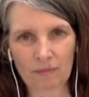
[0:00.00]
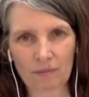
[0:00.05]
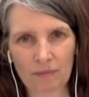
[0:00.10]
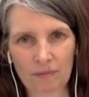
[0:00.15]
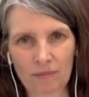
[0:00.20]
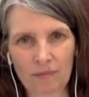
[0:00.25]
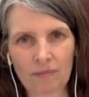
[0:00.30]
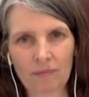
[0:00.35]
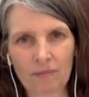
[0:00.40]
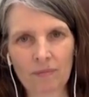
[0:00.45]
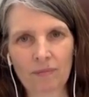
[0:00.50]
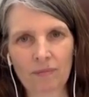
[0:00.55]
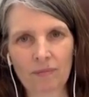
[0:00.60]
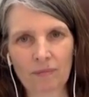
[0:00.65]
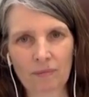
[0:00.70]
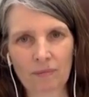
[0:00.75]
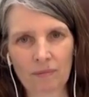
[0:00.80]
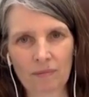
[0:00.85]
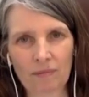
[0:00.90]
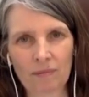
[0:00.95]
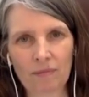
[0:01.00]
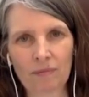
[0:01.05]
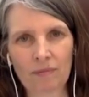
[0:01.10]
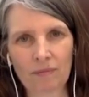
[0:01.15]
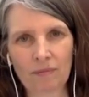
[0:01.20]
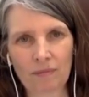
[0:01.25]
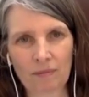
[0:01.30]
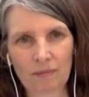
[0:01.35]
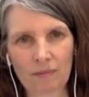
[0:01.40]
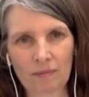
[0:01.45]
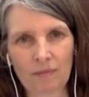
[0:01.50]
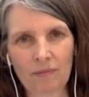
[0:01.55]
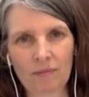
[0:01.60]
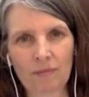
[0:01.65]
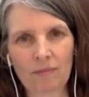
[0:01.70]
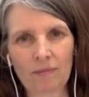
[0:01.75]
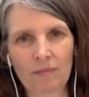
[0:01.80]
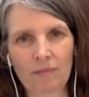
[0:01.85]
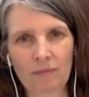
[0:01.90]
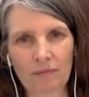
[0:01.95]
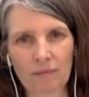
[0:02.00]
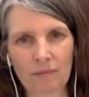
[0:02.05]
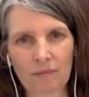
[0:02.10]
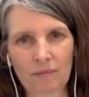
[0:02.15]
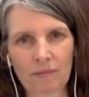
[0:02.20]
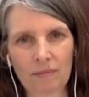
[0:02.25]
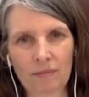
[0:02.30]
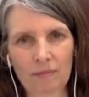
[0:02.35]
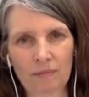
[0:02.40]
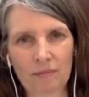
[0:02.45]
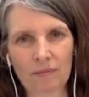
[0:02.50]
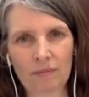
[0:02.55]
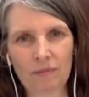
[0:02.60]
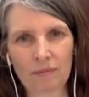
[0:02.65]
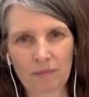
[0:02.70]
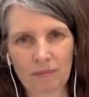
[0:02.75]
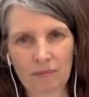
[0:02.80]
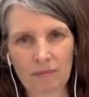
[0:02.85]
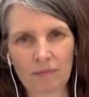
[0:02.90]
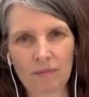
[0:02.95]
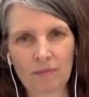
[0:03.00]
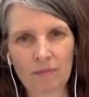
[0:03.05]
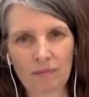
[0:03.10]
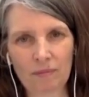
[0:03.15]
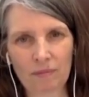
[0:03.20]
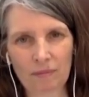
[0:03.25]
No words are spoken by the person on screen.